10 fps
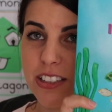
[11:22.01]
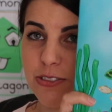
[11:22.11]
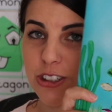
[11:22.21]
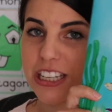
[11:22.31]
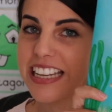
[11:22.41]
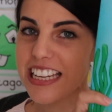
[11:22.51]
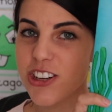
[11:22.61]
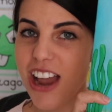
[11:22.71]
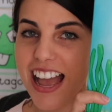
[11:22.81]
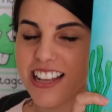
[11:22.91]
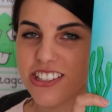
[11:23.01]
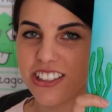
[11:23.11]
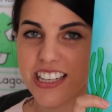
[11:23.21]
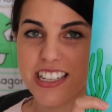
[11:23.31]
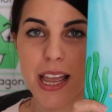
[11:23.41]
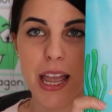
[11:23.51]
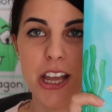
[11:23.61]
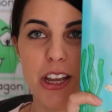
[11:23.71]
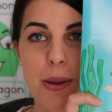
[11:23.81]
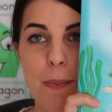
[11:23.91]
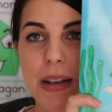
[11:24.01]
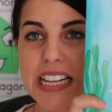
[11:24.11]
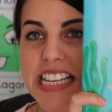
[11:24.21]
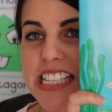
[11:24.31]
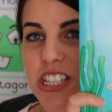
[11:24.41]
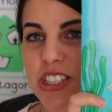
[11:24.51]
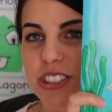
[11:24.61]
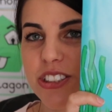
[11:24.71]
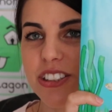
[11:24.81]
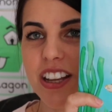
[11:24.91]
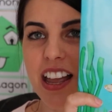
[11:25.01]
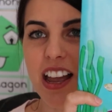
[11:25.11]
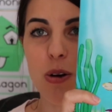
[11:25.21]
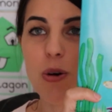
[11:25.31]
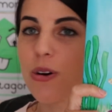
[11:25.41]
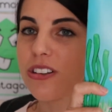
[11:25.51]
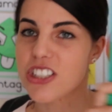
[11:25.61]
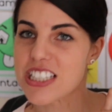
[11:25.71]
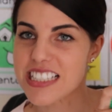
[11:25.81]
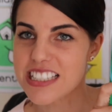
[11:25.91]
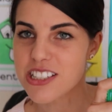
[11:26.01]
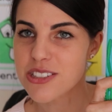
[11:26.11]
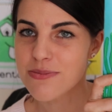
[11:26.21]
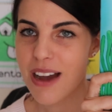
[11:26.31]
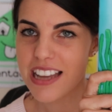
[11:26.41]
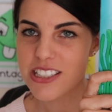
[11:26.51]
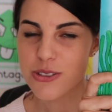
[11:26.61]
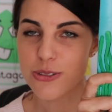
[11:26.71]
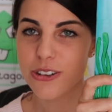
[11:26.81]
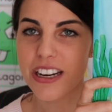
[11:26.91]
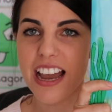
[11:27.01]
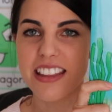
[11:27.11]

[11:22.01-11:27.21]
If you can get your hands on it, please do, or just listen to my story.